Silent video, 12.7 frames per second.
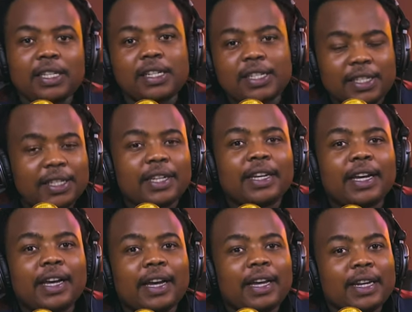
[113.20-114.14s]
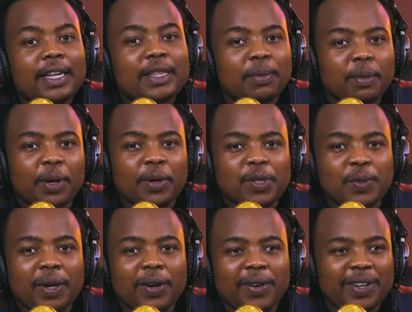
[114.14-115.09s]
Hit it and hit the bell
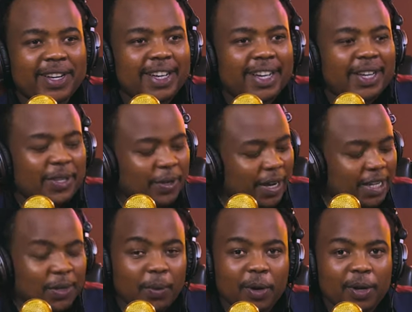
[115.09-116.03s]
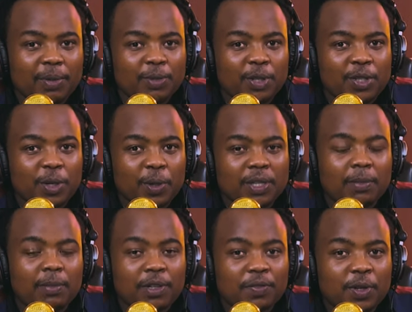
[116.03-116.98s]
as well. You guys are welcome to the show,
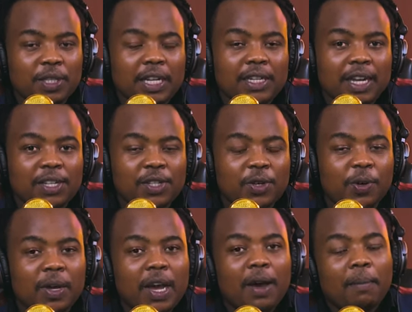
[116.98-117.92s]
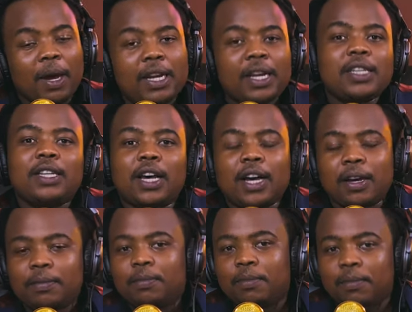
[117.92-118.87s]
Zambia's first late night show. Mondays
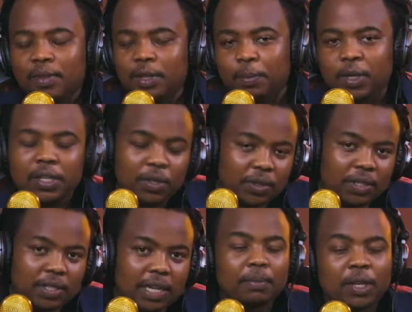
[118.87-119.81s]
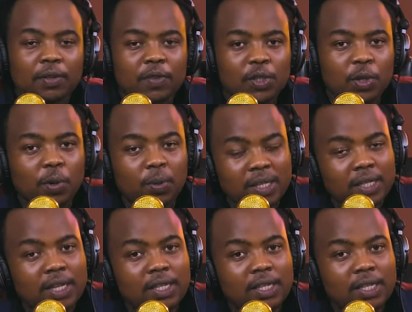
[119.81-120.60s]
are the political segment of the show.